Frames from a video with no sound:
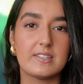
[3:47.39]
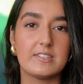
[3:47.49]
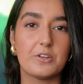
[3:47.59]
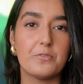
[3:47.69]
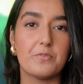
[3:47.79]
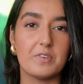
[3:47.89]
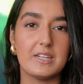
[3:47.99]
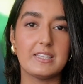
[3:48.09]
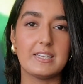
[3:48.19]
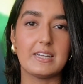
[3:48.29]
they don't
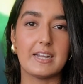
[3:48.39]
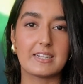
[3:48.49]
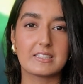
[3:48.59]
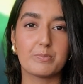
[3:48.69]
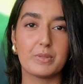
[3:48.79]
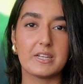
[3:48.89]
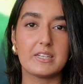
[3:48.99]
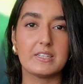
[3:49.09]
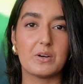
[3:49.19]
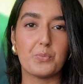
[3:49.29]
really explain